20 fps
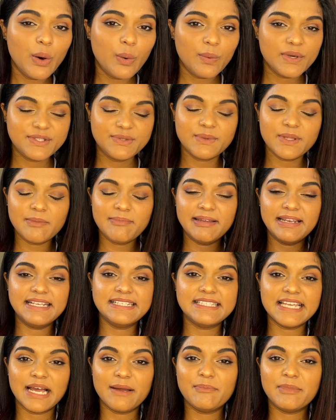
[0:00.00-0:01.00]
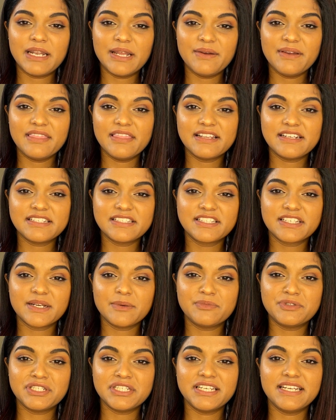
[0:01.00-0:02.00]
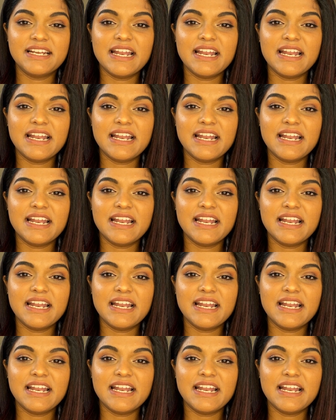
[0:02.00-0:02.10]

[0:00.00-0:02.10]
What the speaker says: which will be linked down below in the description,